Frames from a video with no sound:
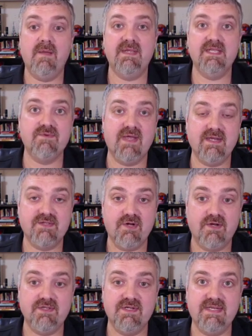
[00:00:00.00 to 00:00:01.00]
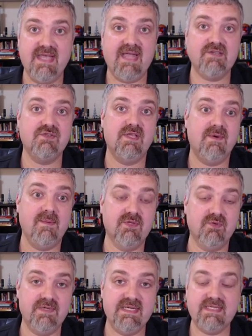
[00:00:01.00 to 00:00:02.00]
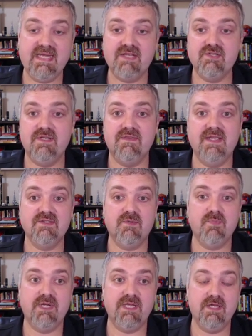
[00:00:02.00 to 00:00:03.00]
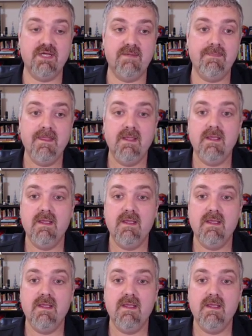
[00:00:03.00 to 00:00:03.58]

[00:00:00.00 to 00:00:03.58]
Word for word: Um, his retina started to detach. They were able to reattach it. Things look pretty good.